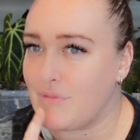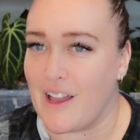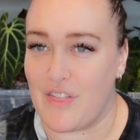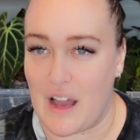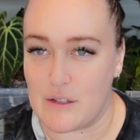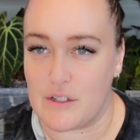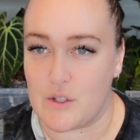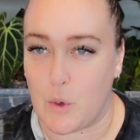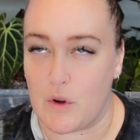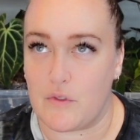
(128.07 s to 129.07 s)
1,000
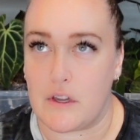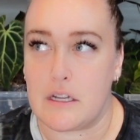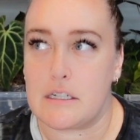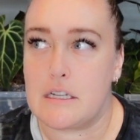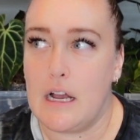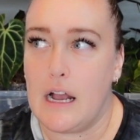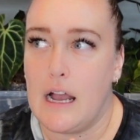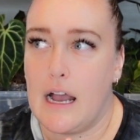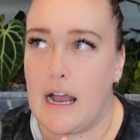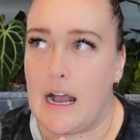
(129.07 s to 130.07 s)
square feet,
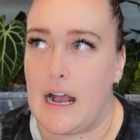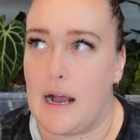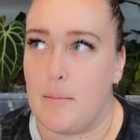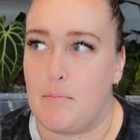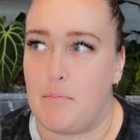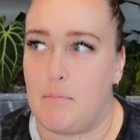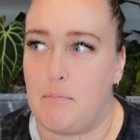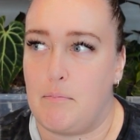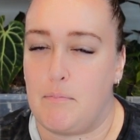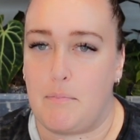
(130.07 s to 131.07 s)

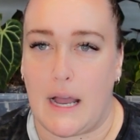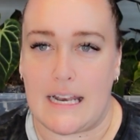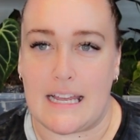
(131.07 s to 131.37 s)
but